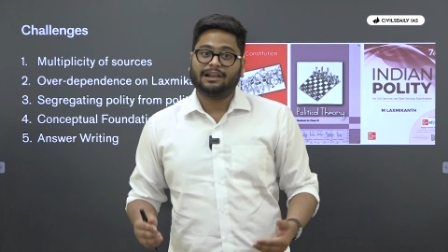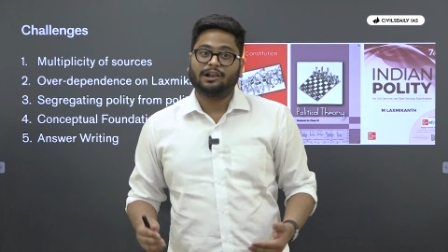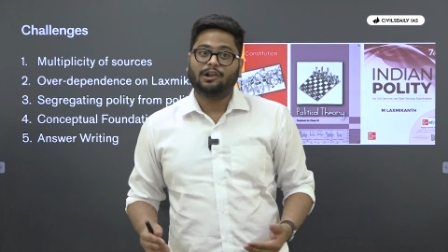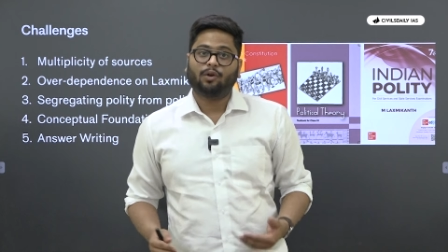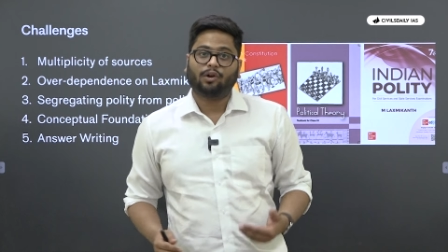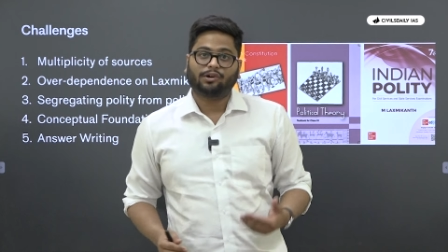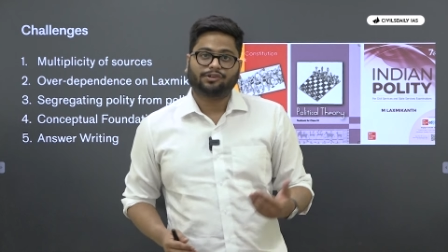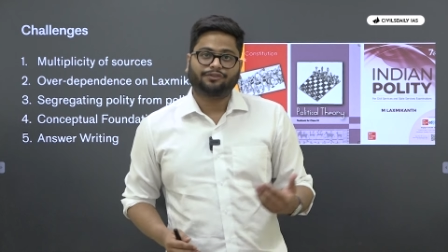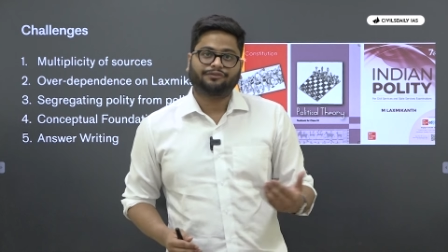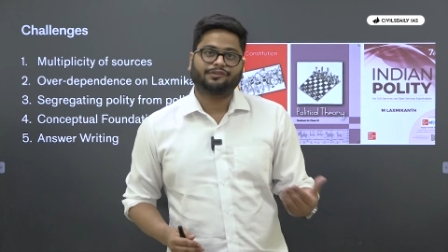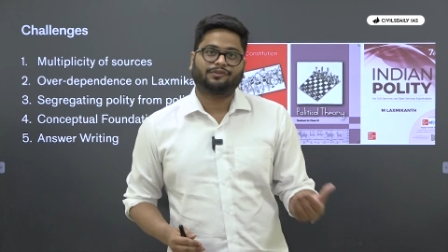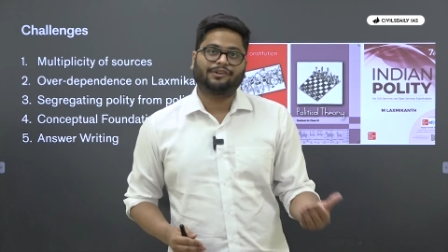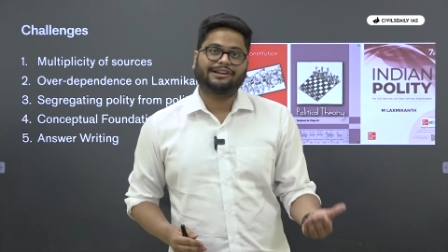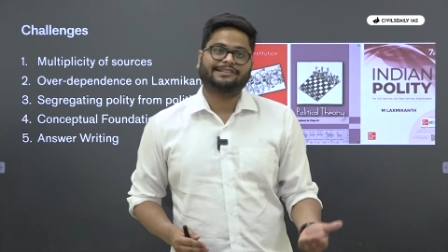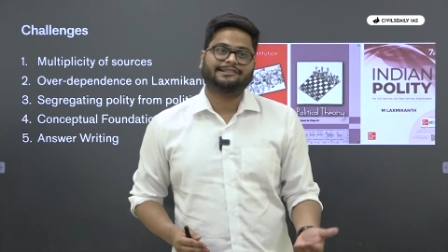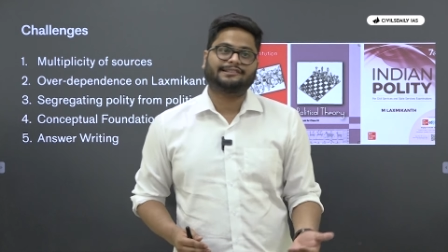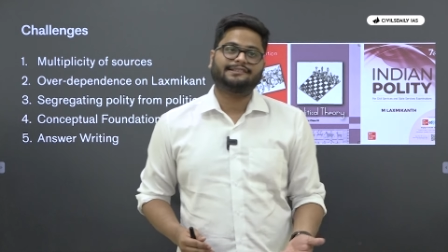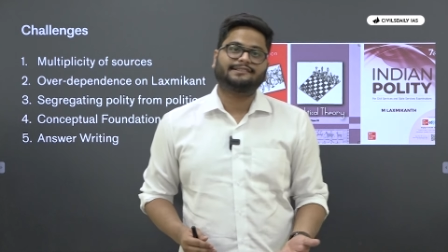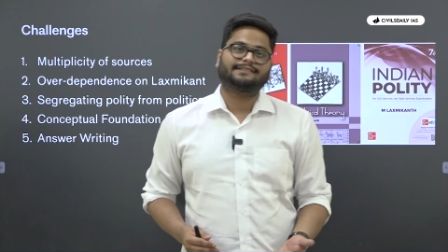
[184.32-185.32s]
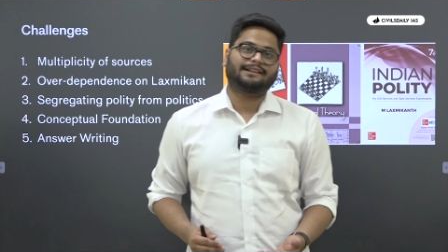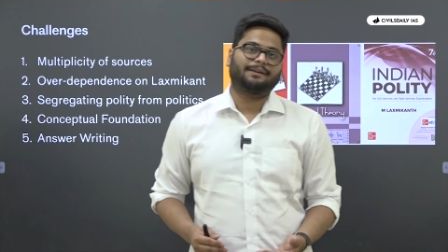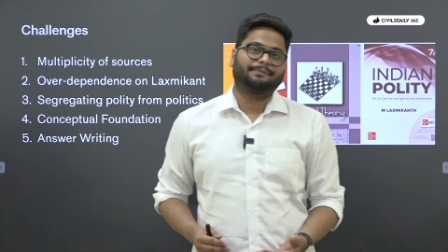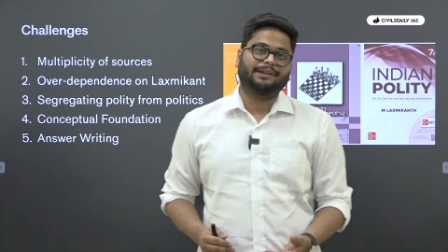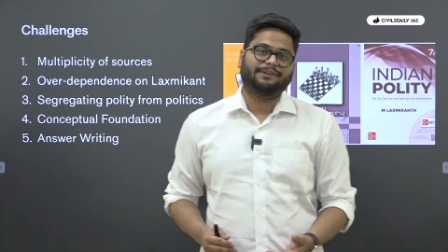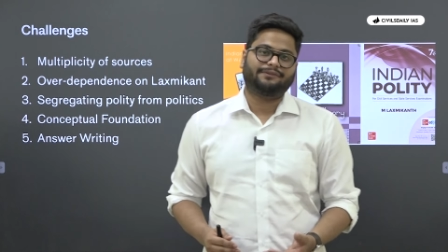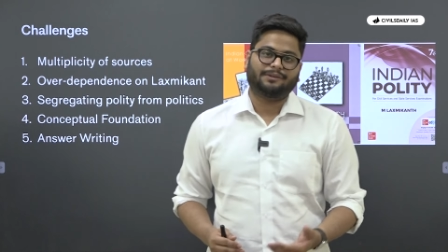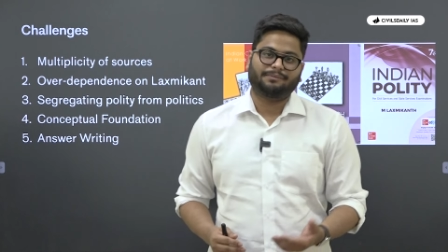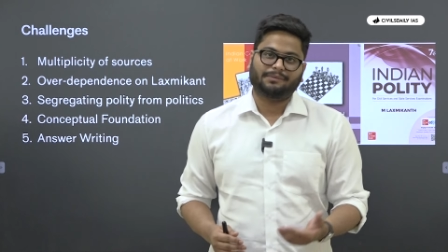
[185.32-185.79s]
a lot of questions
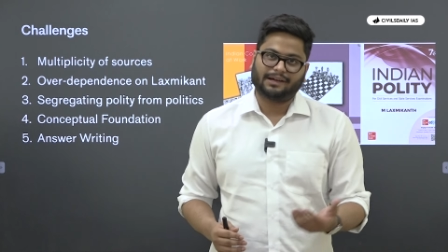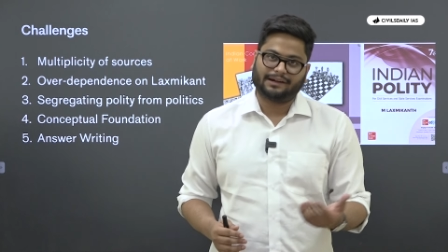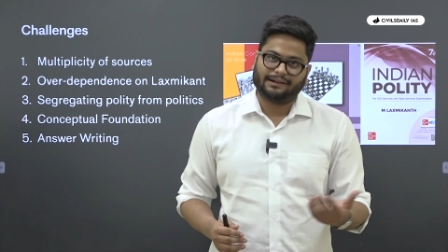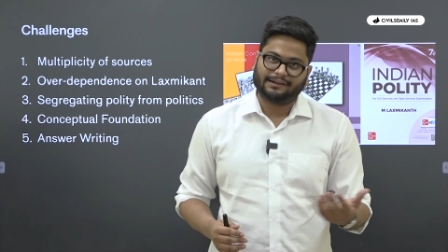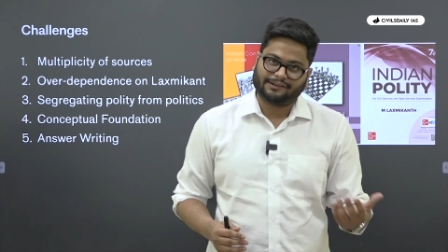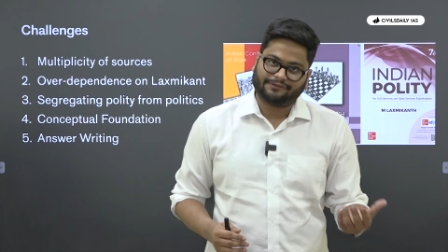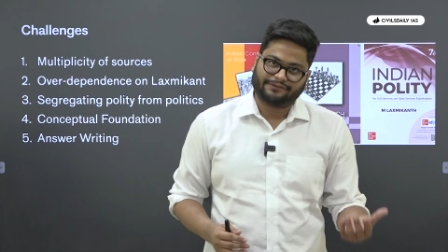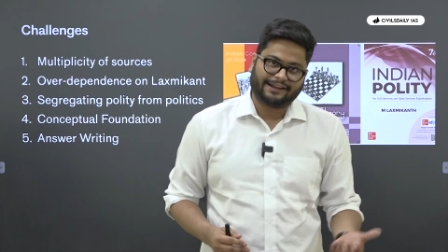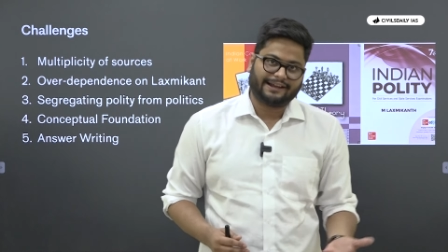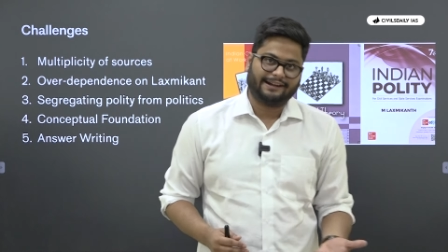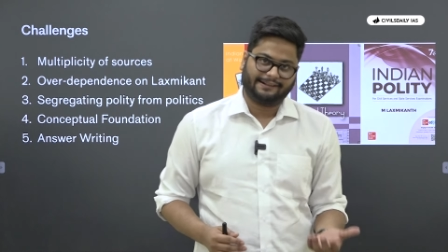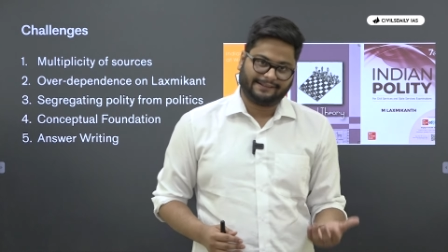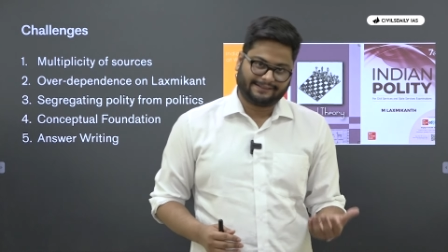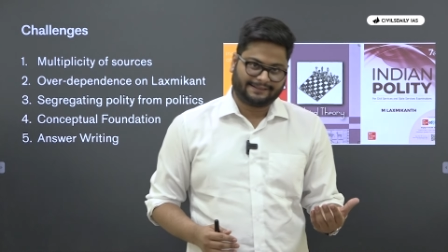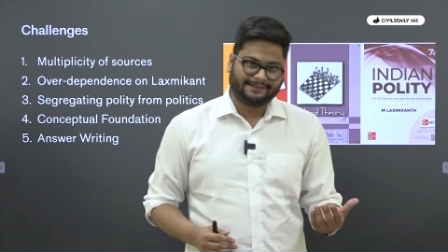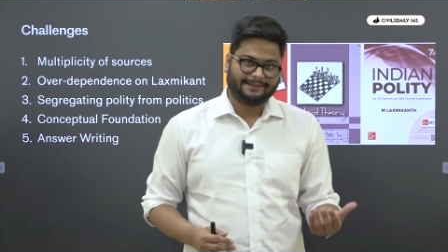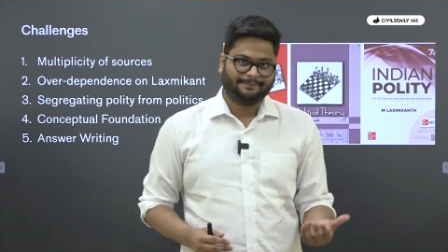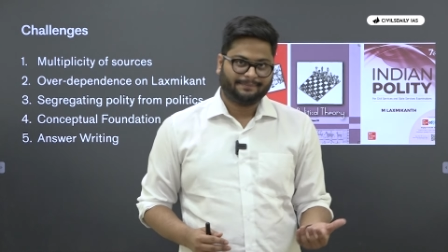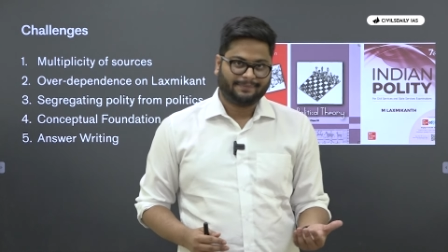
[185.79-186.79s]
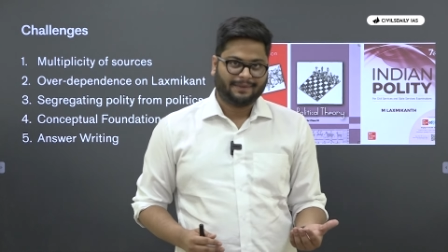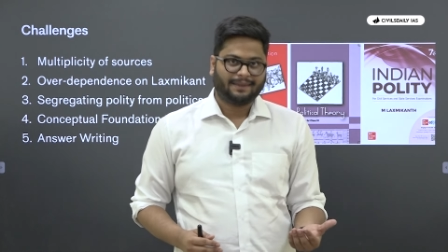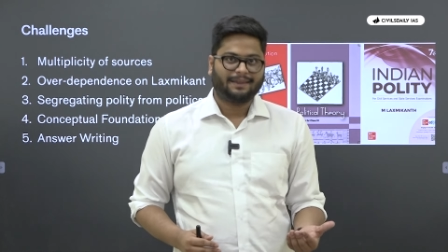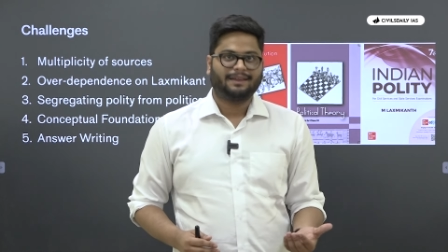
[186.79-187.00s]
coming from current affairs.